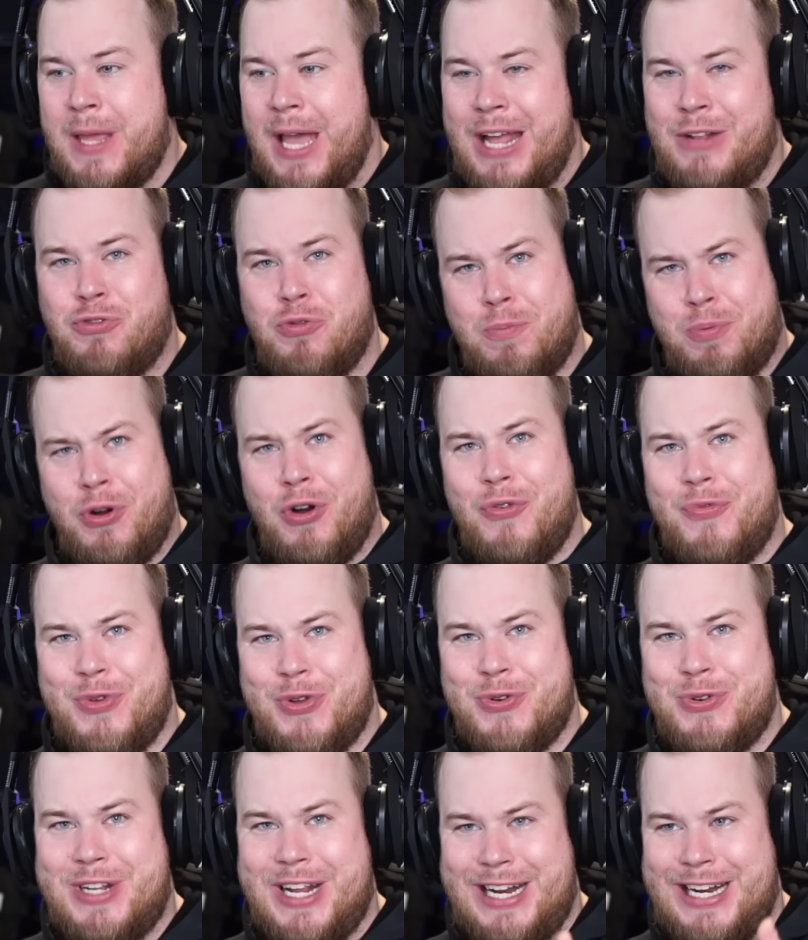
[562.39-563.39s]
And to prove
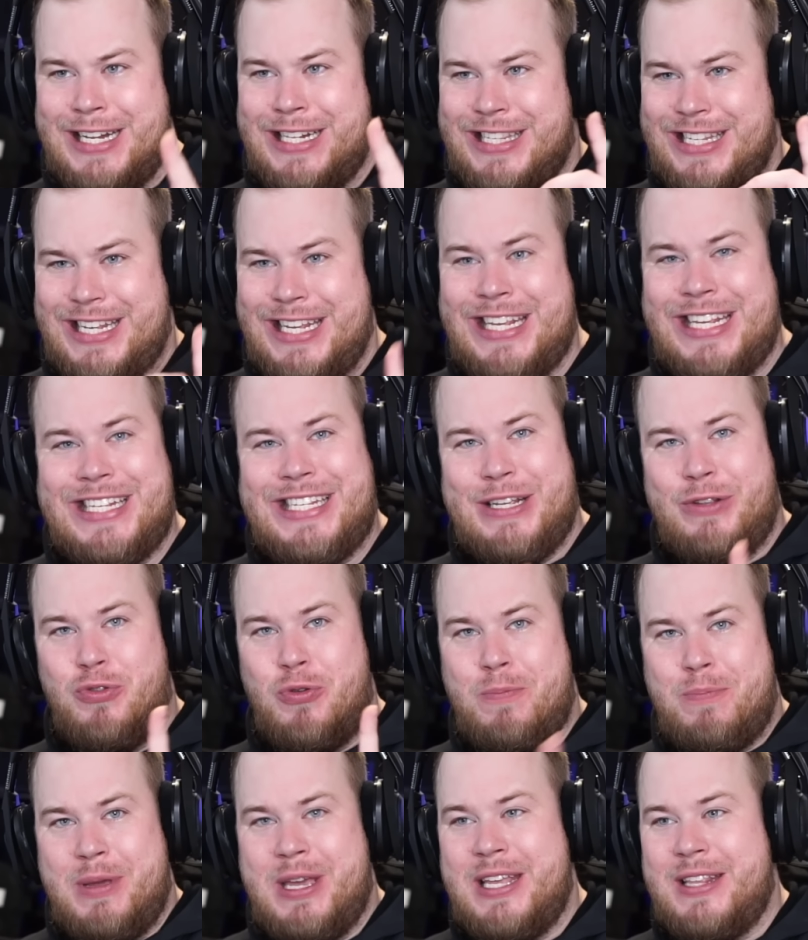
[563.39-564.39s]
you that it's easy
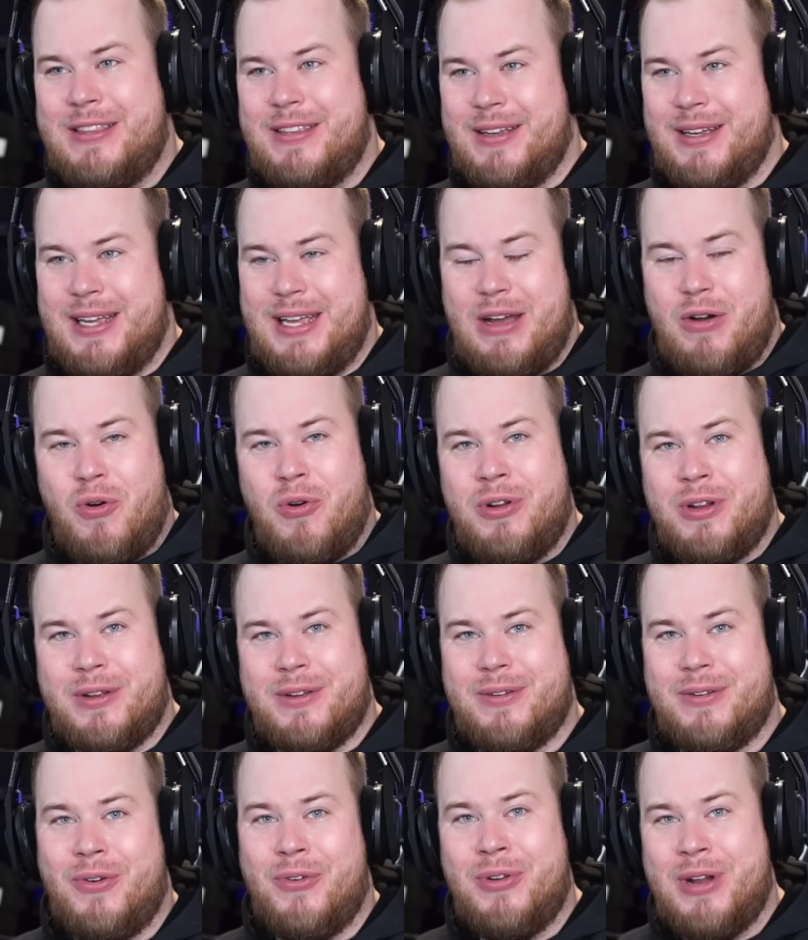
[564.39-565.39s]
to beat on,
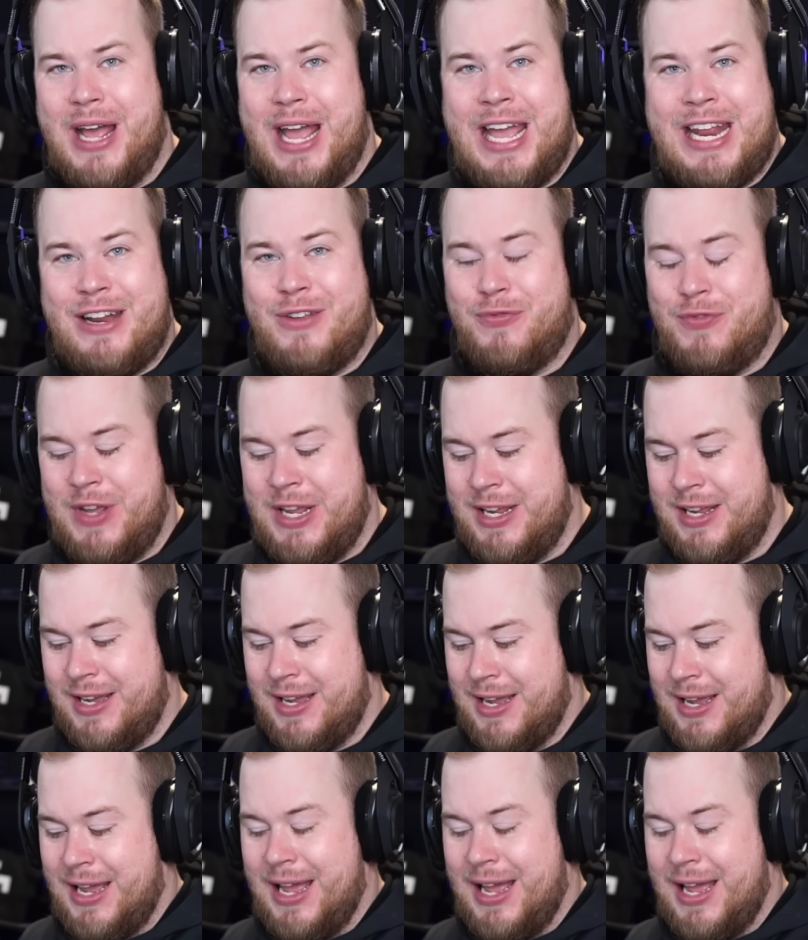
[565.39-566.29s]
a, on anything,